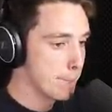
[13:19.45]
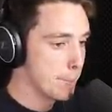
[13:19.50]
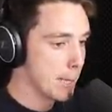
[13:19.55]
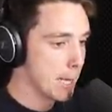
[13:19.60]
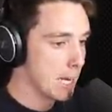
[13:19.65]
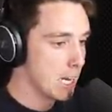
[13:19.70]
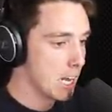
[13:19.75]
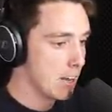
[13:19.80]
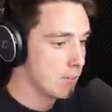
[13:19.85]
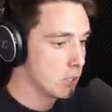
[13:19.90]

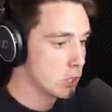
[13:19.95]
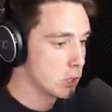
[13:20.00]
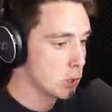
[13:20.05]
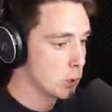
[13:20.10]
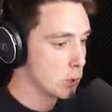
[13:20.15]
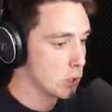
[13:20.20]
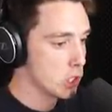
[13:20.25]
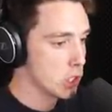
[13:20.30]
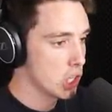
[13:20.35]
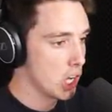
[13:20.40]
They never
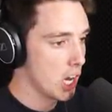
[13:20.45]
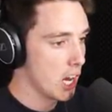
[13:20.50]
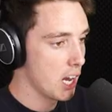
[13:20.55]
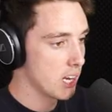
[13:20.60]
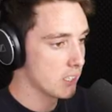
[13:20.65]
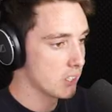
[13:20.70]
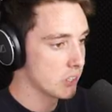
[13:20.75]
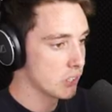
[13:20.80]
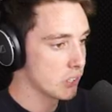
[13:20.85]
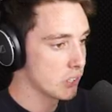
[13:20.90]
stood a
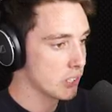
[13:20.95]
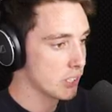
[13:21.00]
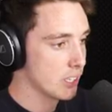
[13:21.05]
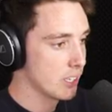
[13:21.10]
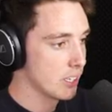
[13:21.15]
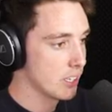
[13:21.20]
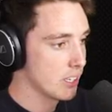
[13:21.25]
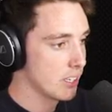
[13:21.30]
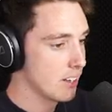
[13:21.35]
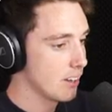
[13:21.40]
chance.
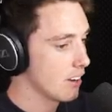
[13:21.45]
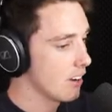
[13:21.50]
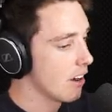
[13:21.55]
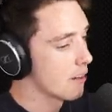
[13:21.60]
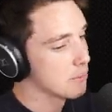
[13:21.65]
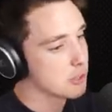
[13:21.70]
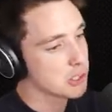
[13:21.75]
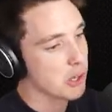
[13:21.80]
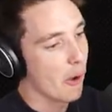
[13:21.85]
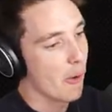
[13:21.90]
Oh,
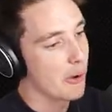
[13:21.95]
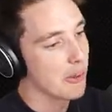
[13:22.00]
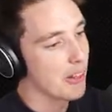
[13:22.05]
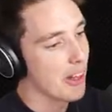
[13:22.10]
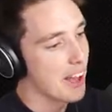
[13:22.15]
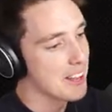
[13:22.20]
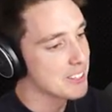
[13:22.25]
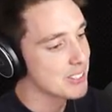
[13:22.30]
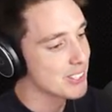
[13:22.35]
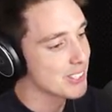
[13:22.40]
I'm sorry,
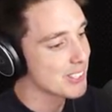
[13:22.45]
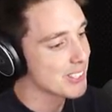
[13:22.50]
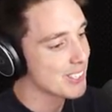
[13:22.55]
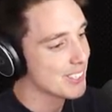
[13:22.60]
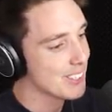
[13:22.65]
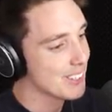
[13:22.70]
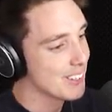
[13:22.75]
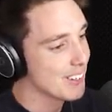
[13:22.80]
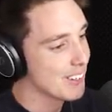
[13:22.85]
lads.